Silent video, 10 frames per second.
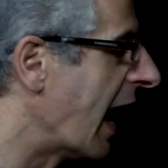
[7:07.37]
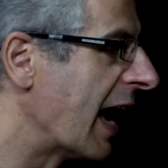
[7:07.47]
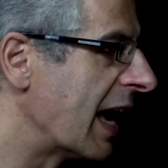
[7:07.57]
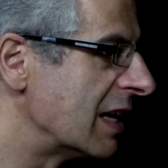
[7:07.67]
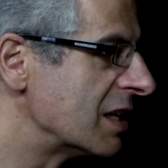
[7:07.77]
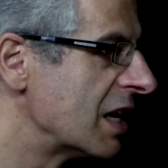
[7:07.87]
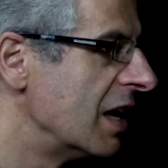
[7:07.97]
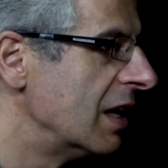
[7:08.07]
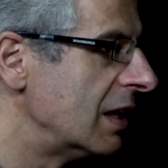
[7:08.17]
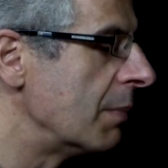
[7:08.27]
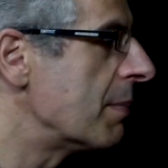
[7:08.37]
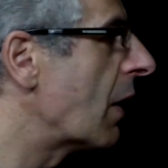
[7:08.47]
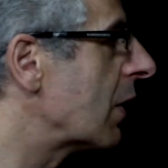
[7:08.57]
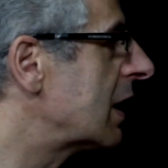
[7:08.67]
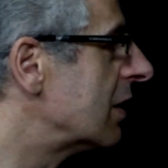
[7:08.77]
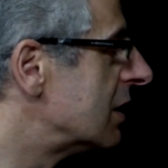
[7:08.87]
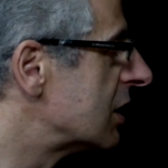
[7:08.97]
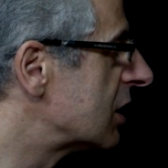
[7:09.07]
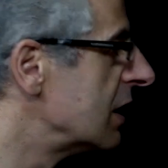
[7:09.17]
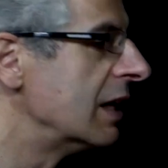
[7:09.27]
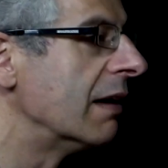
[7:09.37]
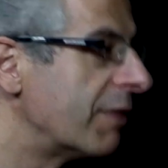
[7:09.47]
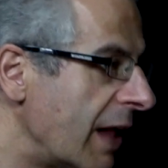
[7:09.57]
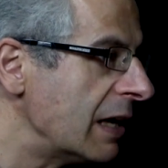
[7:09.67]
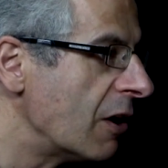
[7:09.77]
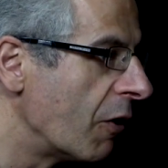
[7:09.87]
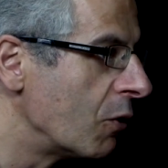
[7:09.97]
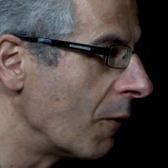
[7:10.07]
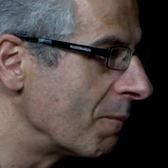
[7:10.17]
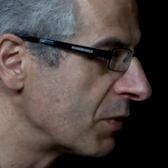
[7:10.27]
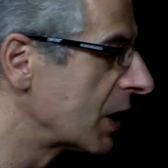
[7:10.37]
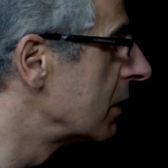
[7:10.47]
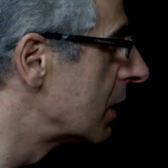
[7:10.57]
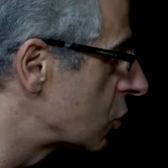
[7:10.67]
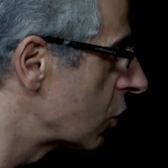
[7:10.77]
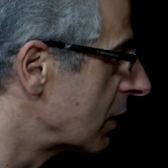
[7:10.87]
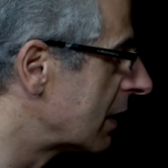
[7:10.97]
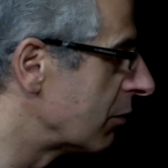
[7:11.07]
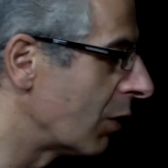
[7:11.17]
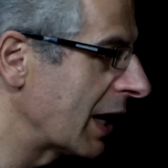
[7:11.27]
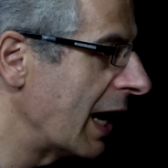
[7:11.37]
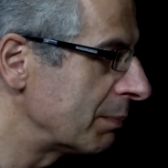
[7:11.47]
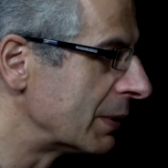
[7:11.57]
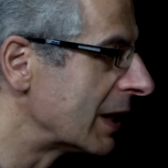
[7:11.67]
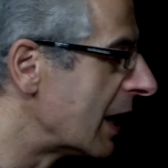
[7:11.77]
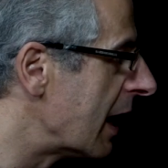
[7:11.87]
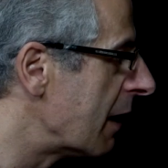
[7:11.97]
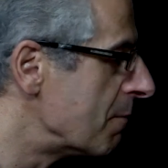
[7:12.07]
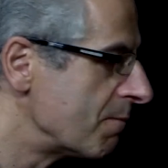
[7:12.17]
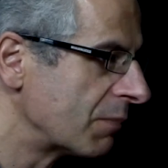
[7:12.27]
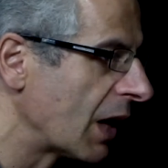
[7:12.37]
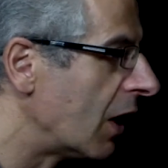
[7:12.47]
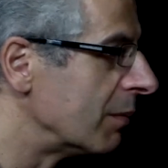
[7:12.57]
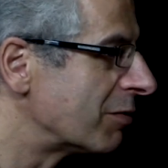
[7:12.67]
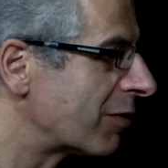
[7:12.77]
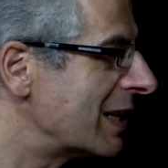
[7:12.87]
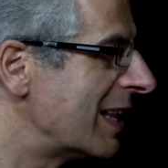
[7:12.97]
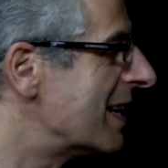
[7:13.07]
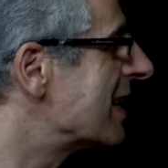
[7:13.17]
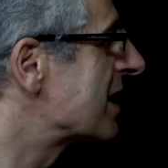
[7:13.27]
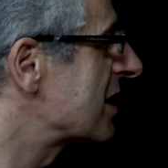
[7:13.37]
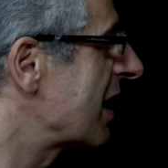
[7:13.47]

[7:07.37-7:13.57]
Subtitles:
and the Americans, if they know the truth of what happened there, I'm afraid they didn't